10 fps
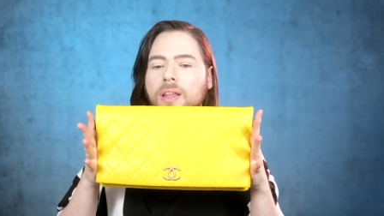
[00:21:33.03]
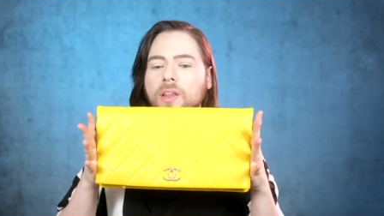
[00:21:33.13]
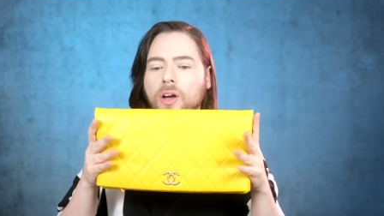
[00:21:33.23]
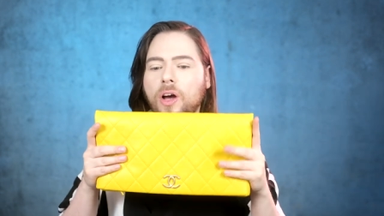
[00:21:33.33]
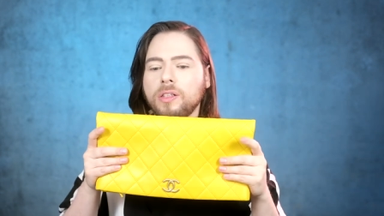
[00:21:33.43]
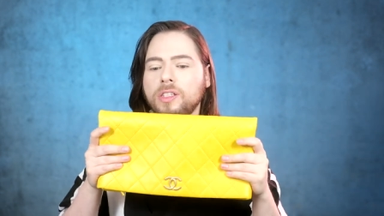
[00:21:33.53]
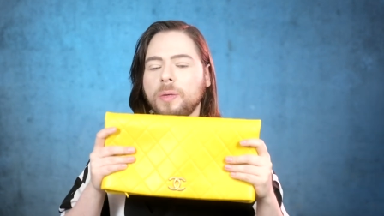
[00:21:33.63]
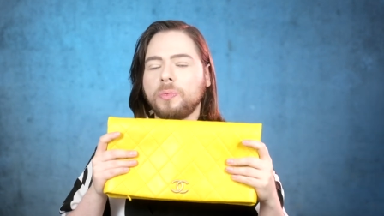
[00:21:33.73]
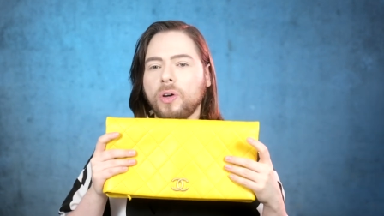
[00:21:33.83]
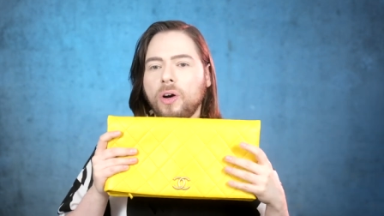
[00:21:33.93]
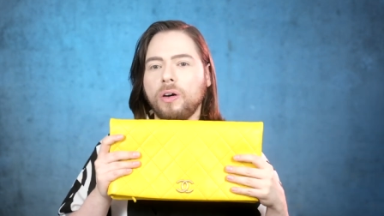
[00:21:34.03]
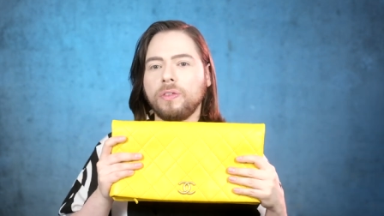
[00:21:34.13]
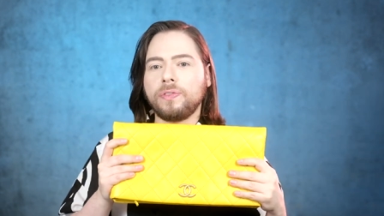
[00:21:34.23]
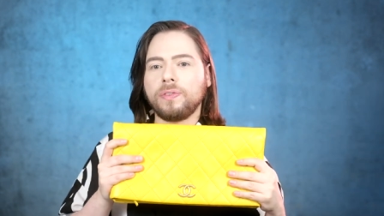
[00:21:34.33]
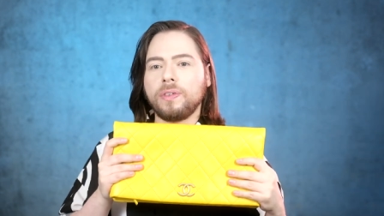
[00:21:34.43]
the concept
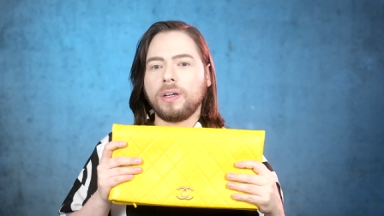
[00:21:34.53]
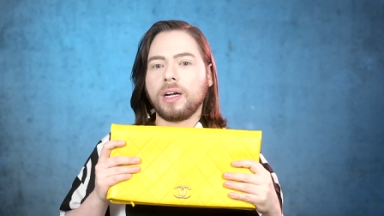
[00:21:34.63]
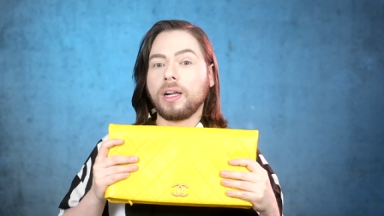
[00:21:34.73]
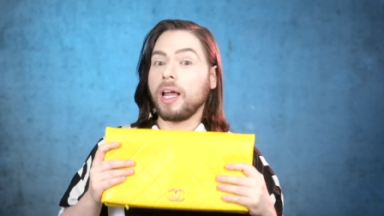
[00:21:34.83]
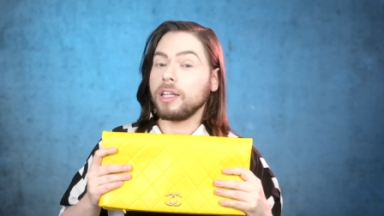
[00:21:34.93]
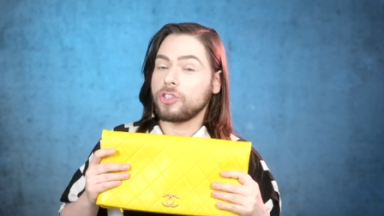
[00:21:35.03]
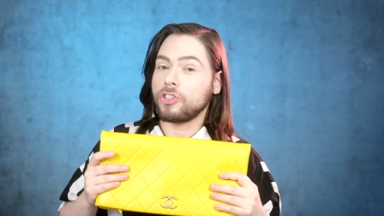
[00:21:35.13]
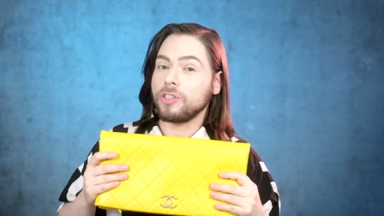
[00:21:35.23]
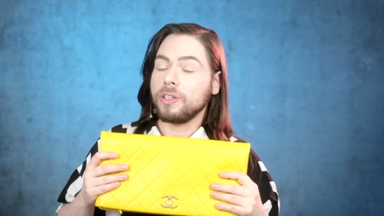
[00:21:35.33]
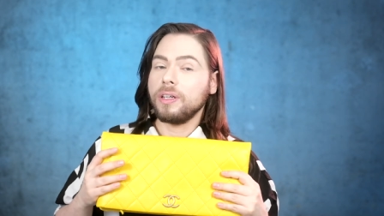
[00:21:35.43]
of a clutch.